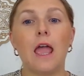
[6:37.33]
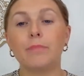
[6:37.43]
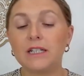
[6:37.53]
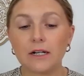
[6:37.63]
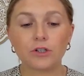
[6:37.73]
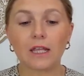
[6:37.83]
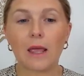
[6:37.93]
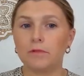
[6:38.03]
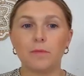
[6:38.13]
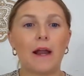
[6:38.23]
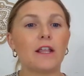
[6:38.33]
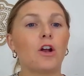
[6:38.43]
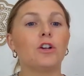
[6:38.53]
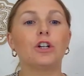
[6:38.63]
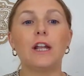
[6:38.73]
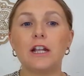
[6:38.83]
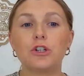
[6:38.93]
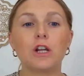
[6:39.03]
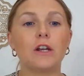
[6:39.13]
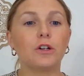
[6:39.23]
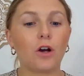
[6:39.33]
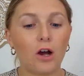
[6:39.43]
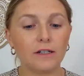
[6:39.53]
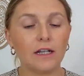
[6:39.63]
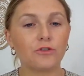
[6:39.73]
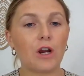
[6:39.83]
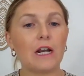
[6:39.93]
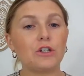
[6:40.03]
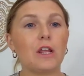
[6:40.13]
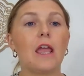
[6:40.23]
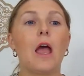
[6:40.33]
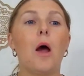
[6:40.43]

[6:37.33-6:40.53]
potentially, depending on your niche and your content strategy,